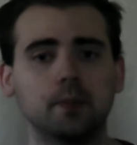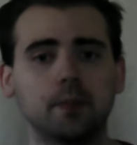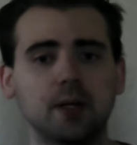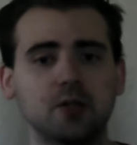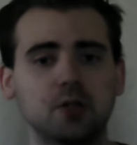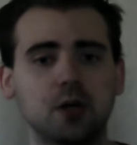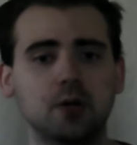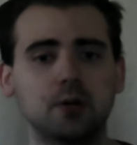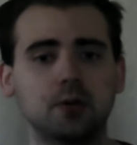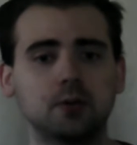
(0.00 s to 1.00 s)
Ben
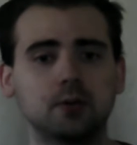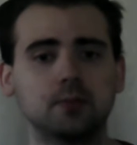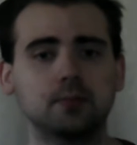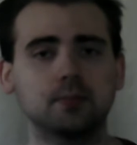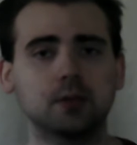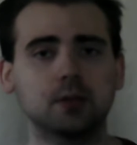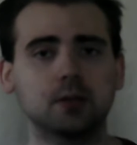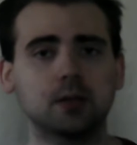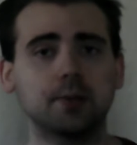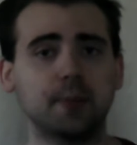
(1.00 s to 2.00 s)
Solo
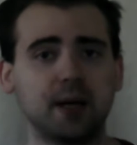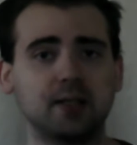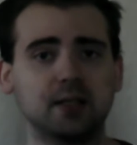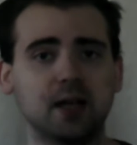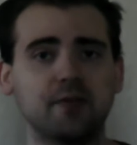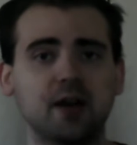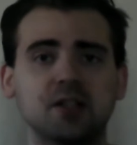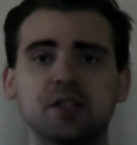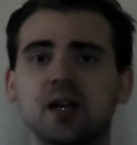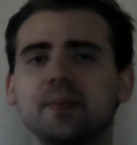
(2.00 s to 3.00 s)
coming back in live
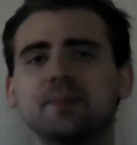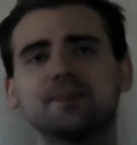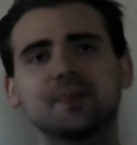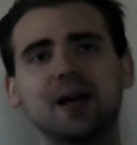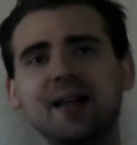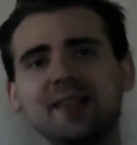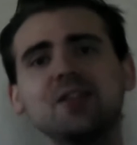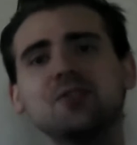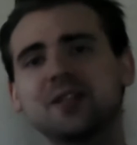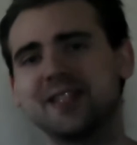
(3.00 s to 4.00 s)
action, I
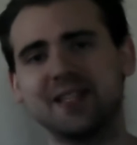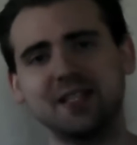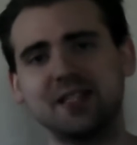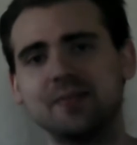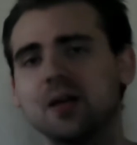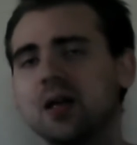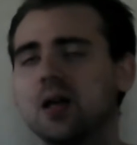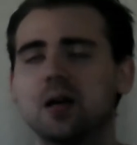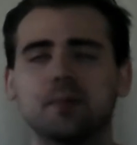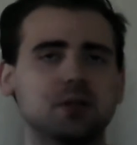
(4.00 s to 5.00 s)
think you can tease him,
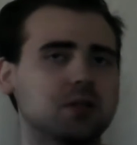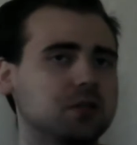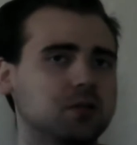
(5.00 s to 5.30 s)
but